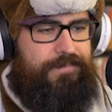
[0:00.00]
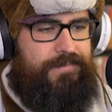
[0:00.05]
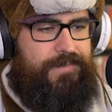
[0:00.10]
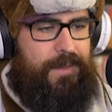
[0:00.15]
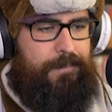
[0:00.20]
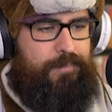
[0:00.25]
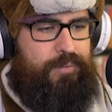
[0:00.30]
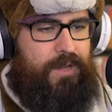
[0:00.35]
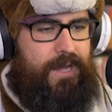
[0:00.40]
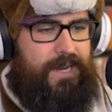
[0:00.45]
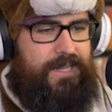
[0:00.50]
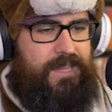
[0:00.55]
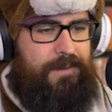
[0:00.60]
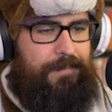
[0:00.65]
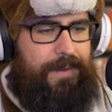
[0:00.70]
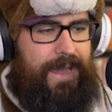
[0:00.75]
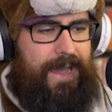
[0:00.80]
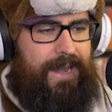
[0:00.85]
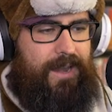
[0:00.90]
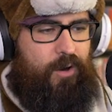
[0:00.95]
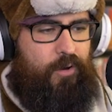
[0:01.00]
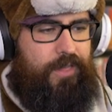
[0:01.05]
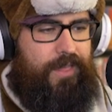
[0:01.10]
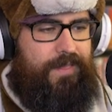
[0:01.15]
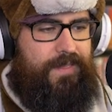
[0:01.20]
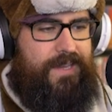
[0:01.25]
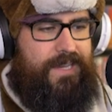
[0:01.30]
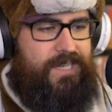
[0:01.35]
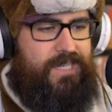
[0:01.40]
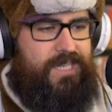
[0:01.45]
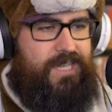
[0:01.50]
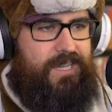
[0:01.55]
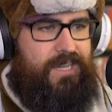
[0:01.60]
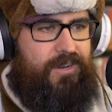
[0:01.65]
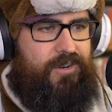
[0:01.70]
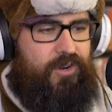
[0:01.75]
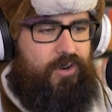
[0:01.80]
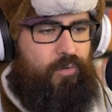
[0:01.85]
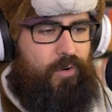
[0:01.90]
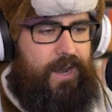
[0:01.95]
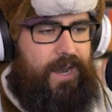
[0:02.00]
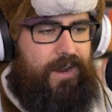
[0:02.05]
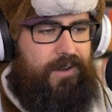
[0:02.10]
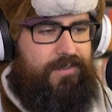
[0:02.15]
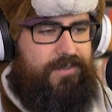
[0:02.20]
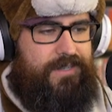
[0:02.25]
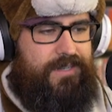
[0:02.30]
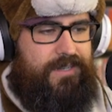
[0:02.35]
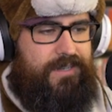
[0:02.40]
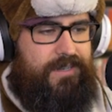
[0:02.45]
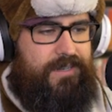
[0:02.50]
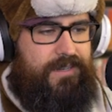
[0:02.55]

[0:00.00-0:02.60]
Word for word: They blocked the manhole that leads to the underground.